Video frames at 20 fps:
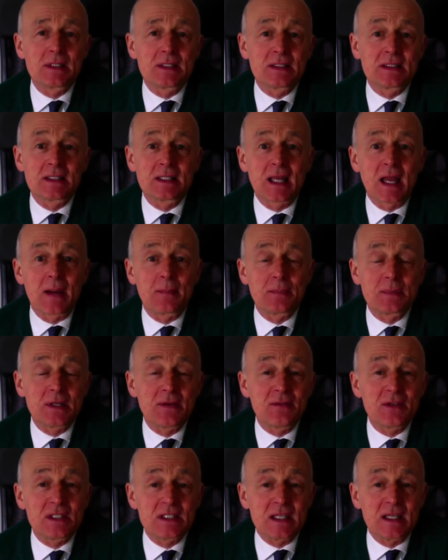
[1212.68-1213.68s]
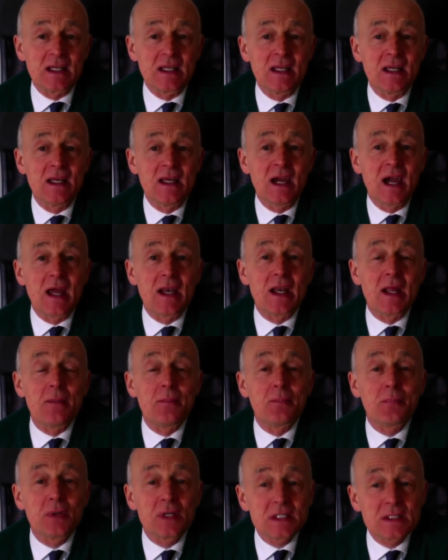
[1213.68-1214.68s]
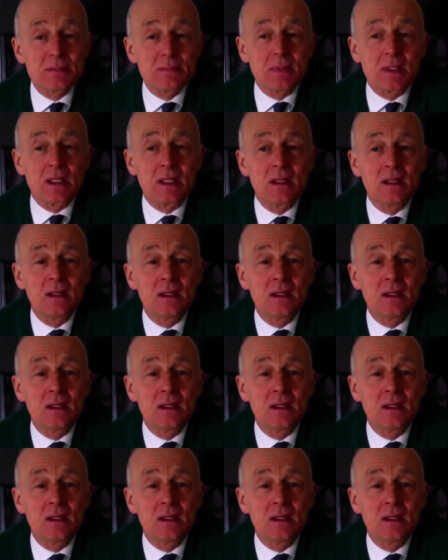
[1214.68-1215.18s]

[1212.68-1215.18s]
captivity and imprisonment,